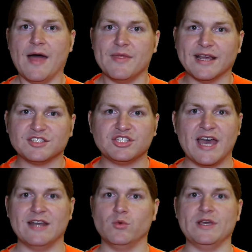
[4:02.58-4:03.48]
The next
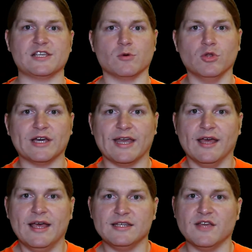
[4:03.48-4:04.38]
10 weeks we'll look
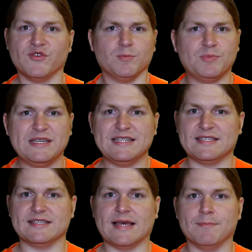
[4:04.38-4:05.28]
at different
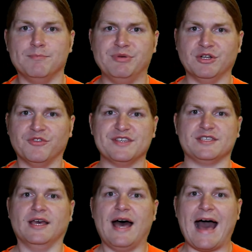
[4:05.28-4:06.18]
pieces that build
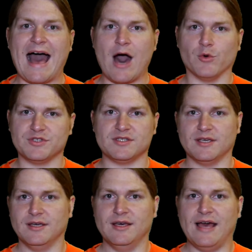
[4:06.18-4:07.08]
this house
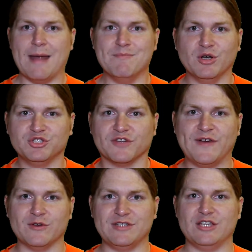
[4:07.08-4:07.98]
and build your
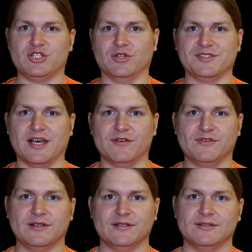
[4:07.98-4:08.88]
foundational self.